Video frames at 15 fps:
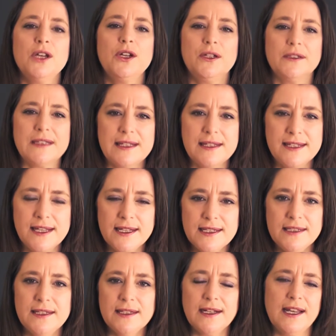
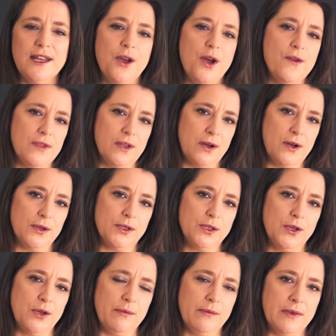consistently over the long
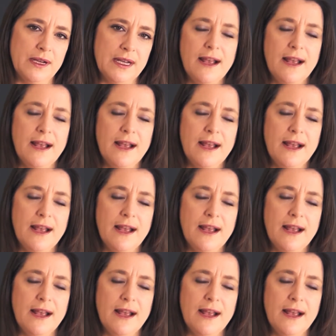term.